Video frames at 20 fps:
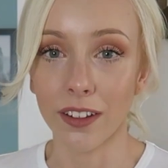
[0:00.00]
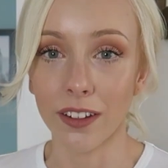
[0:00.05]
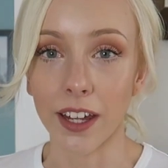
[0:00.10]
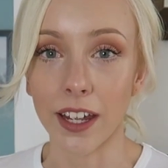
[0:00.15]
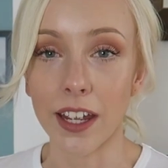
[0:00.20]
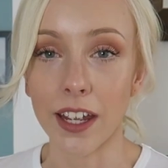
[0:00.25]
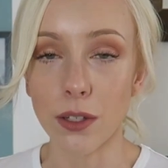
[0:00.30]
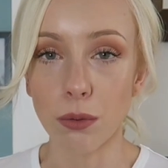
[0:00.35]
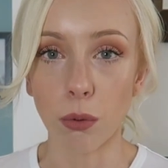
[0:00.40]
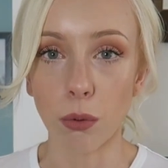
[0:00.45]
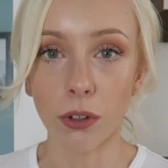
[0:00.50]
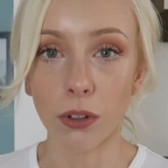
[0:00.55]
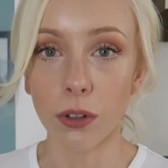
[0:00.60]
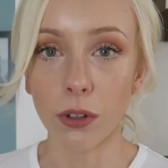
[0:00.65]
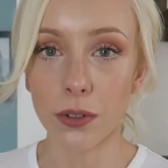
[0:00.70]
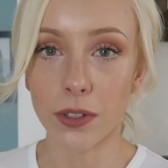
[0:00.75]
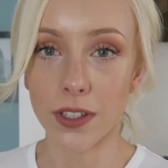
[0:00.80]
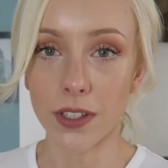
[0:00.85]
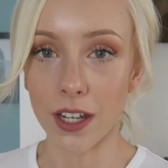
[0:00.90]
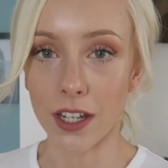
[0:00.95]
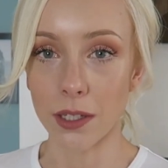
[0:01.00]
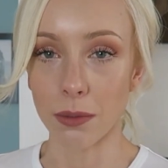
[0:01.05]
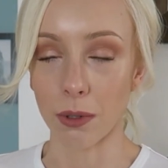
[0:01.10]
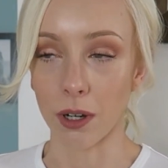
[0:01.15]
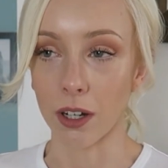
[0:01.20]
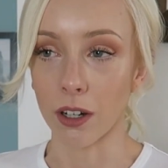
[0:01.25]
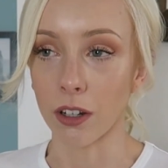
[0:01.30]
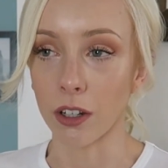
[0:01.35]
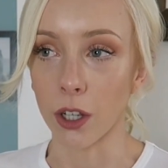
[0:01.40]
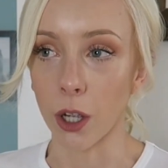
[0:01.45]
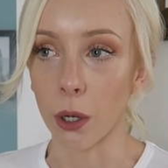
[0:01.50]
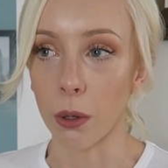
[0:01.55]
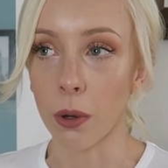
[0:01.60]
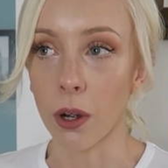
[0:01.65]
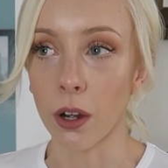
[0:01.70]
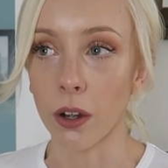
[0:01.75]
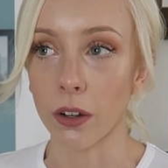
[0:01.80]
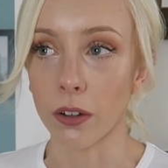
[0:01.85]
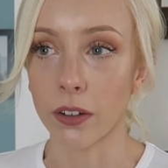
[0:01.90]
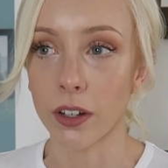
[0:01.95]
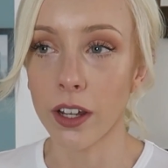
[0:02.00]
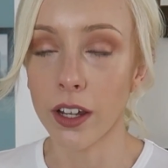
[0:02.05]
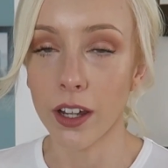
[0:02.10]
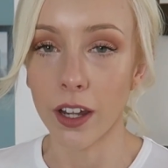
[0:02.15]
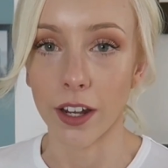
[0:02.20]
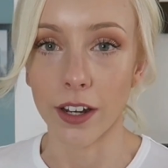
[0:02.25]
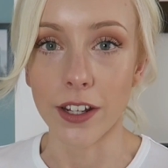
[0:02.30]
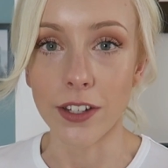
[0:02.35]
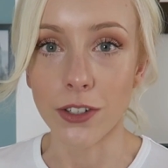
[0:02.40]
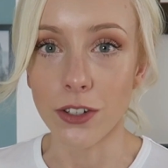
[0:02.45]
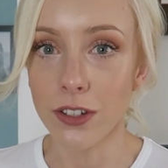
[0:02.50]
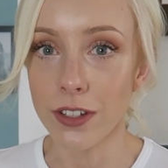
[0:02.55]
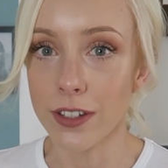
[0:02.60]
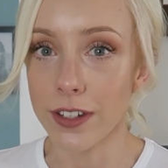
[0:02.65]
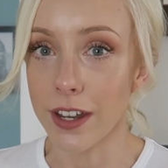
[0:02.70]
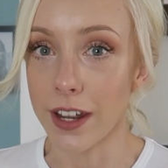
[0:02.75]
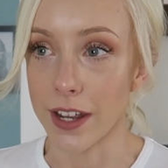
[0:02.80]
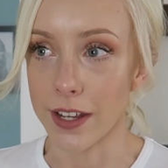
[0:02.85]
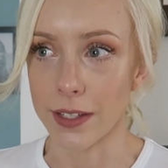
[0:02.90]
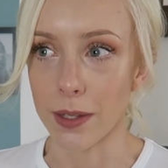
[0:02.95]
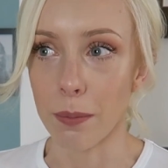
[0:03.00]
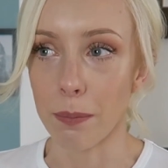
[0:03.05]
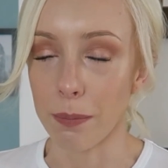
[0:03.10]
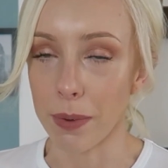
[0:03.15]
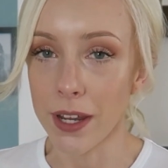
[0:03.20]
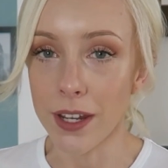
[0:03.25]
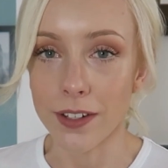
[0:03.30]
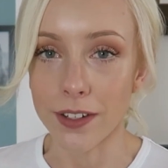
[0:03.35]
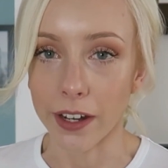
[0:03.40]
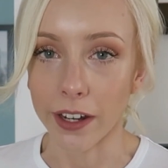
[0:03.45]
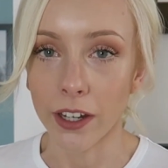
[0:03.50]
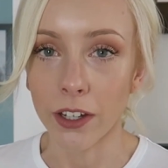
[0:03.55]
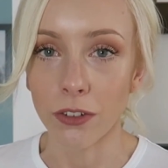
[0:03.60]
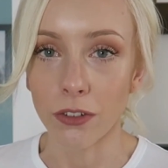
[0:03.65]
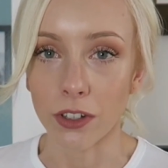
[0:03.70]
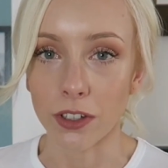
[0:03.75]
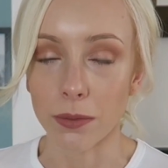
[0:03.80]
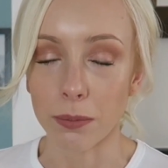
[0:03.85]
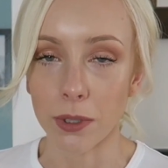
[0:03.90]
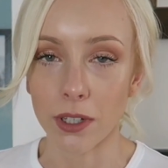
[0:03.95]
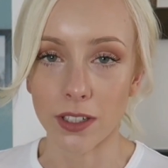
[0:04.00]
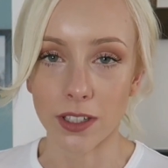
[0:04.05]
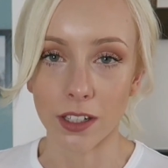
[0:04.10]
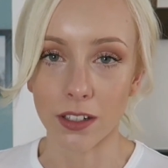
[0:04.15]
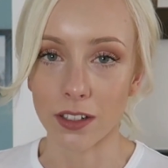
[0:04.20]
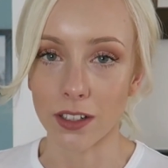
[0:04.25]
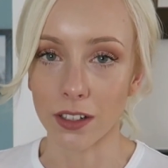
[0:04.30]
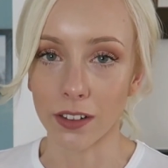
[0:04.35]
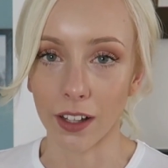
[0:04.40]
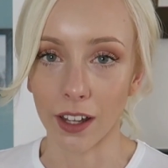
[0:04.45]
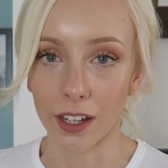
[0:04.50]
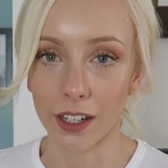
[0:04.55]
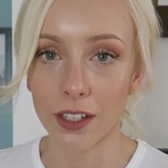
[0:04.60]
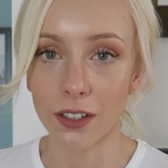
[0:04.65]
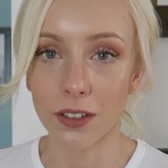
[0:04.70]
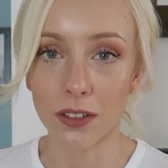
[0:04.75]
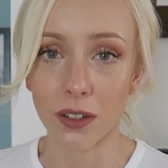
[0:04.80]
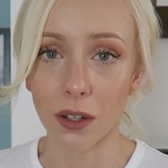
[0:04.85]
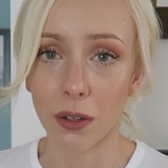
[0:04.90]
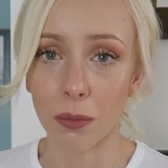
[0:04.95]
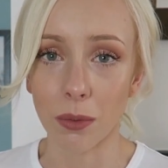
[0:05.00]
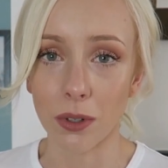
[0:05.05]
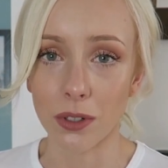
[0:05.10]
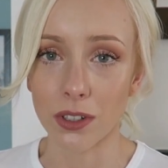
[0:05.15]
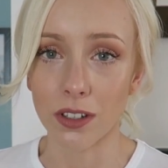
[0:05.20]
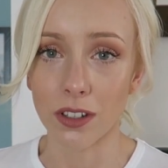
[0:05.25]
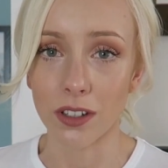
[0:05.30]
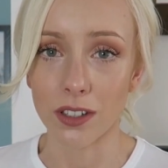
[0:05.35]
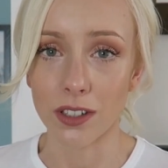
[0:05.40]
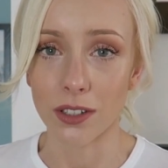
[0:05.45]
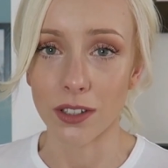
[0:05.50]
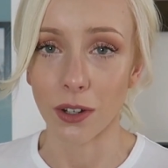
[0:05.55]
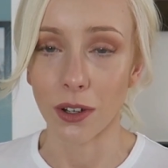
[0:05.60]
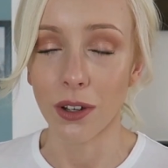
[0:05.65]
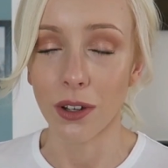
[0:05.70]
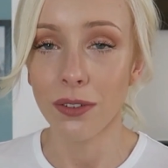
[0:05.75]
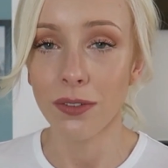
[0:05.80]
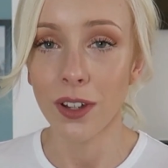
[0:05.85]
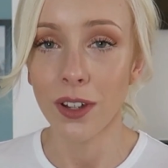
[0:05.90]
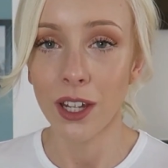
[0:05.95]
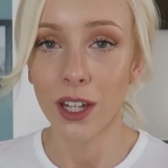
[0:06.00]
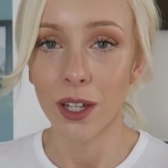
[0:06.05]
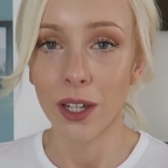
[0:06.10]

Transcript: Like, it's one of those sites where I can go on and it's a bit dangerous because I just like so much of the stuff.